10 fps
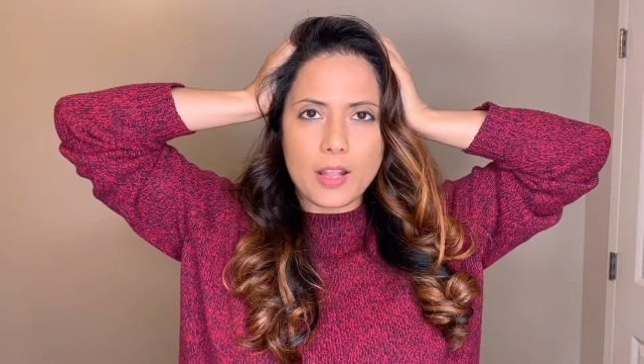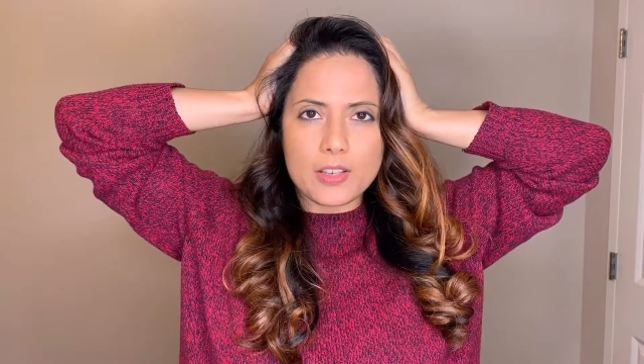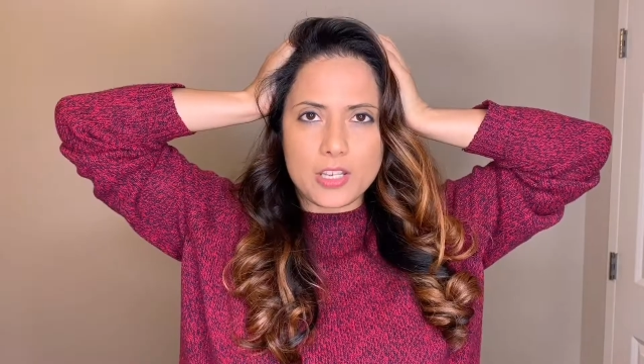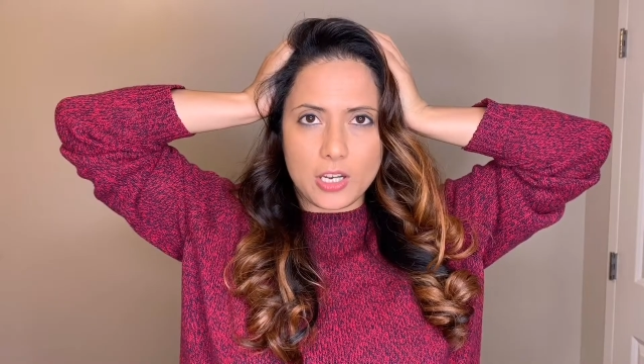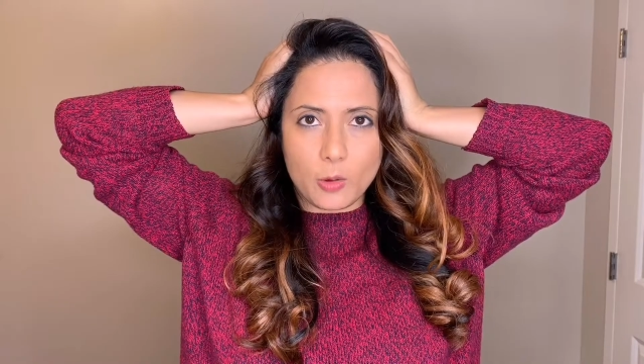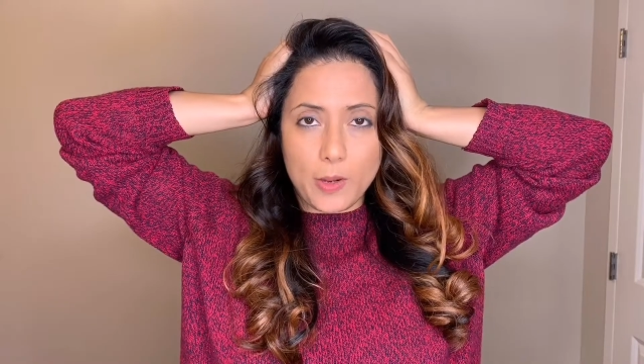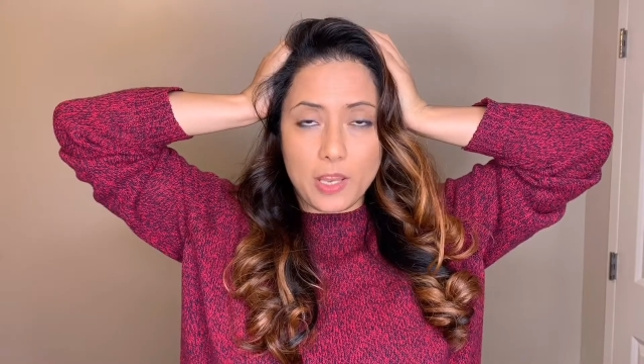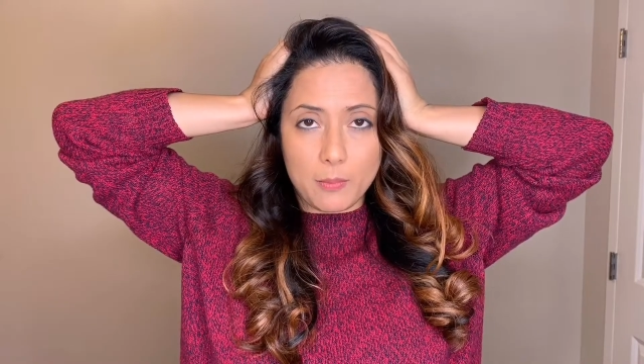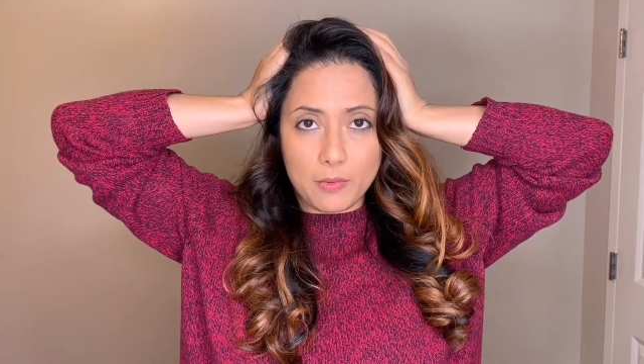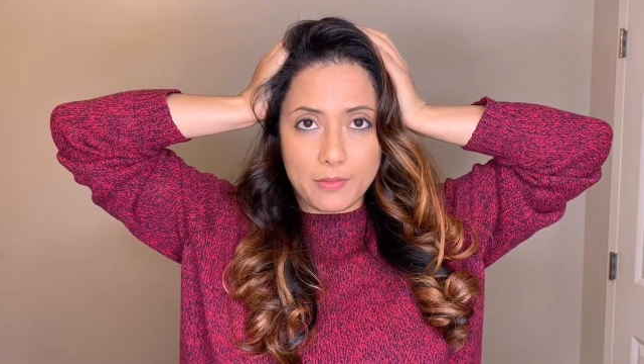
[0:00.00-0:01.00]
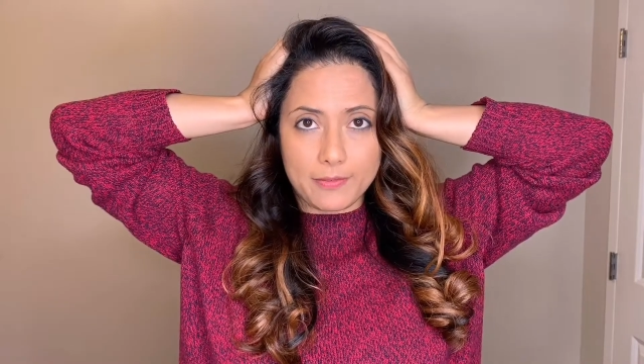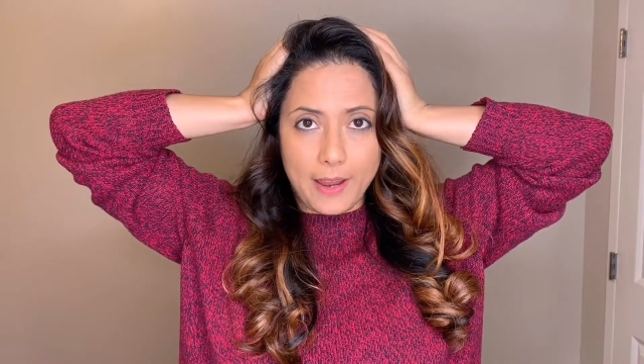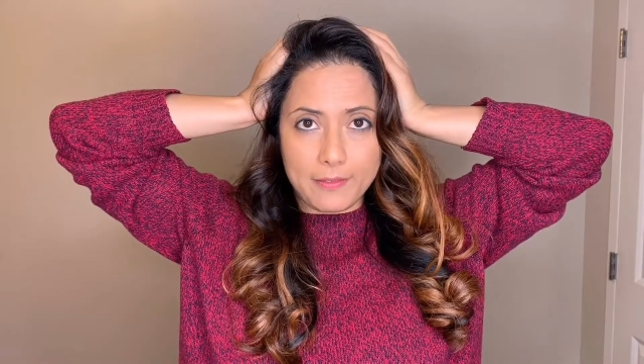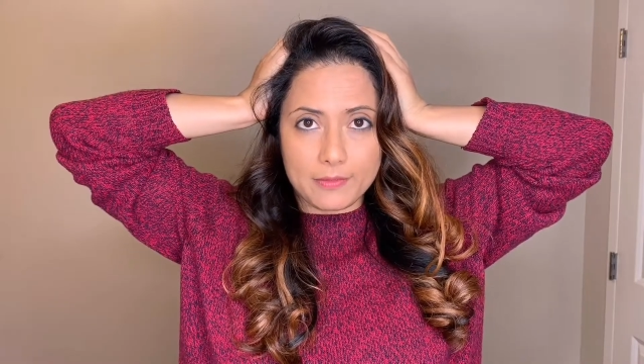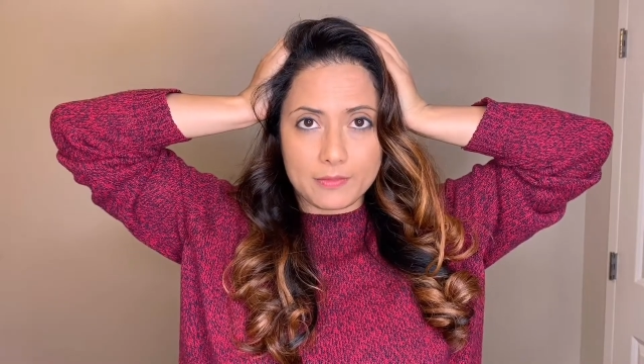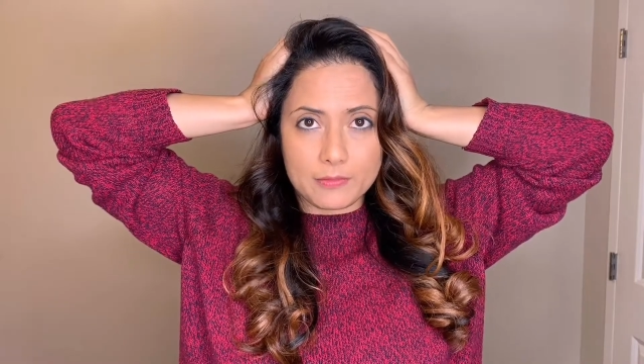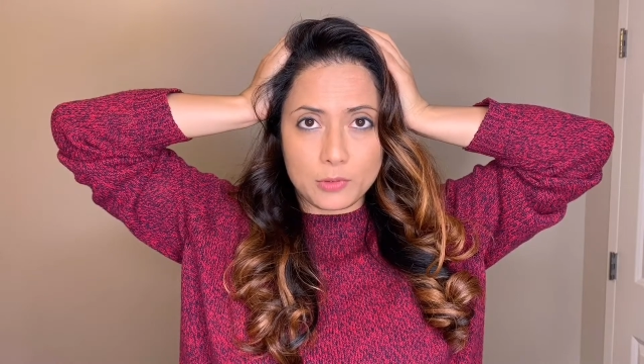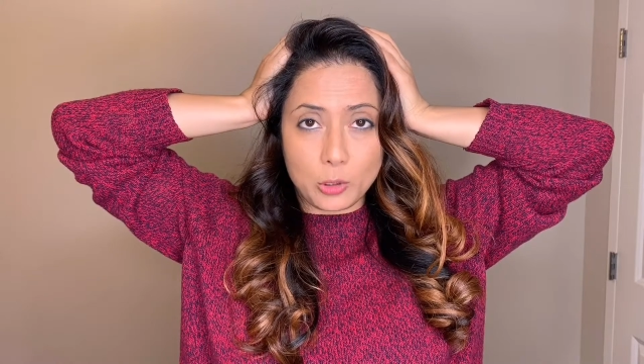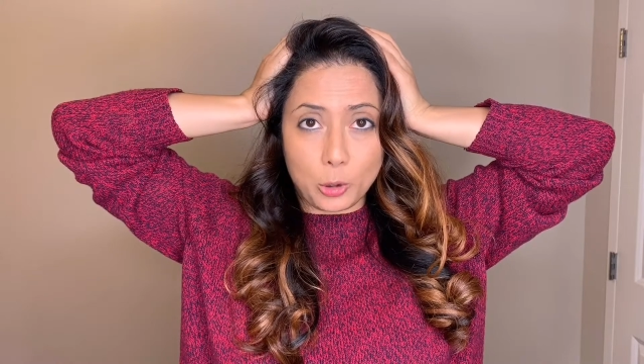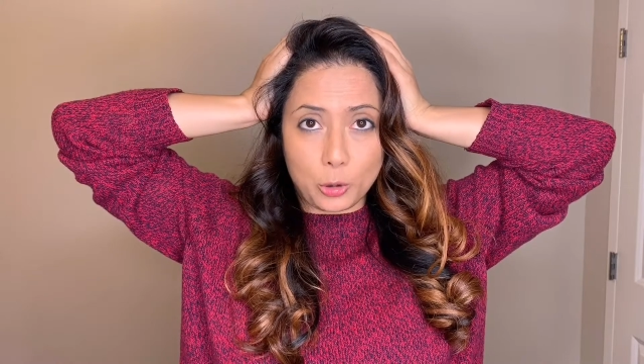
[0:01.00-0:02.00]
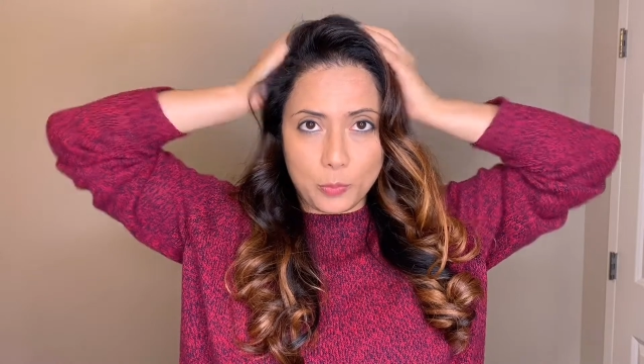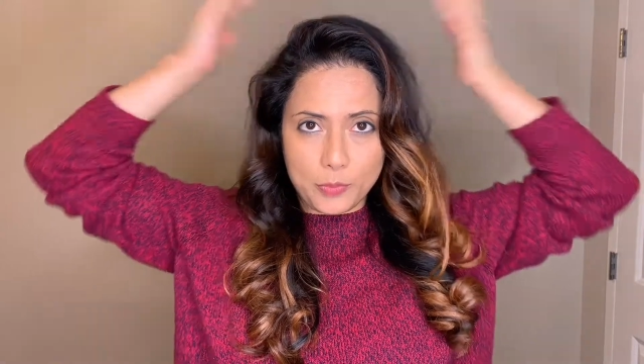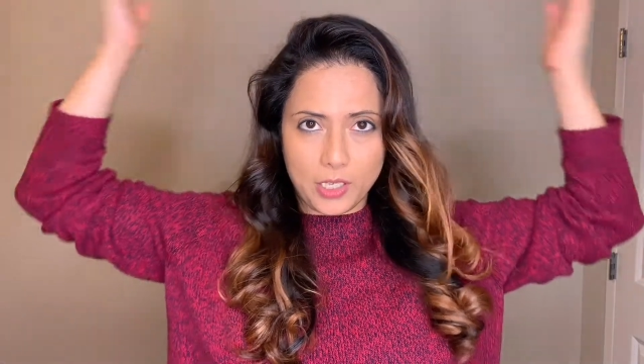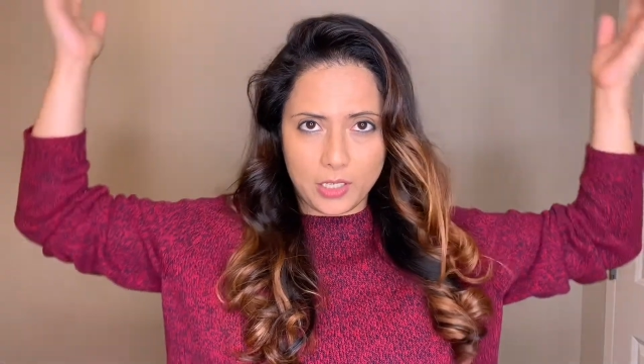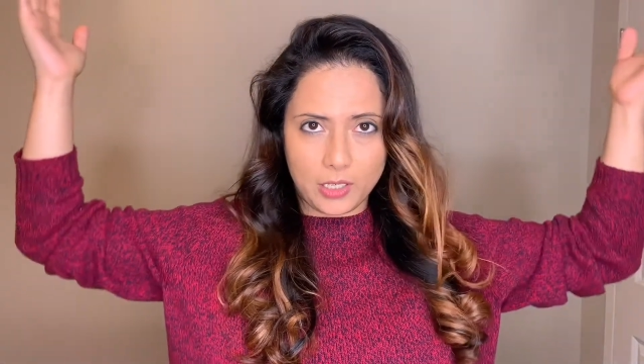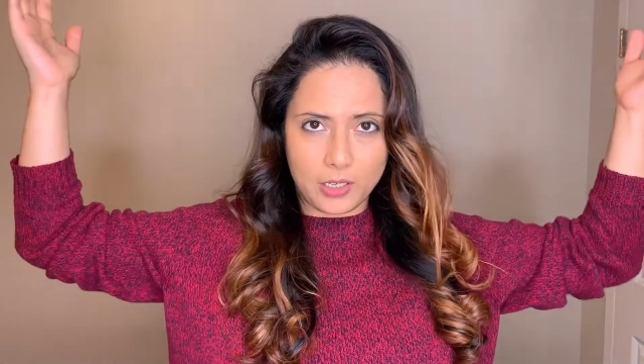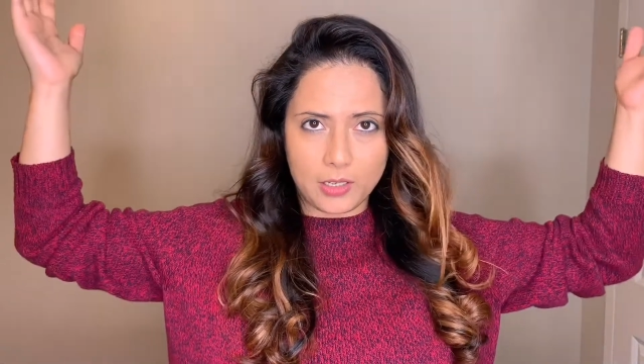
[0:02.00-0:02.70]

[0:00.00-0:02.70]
Takeaway number five, group thinking.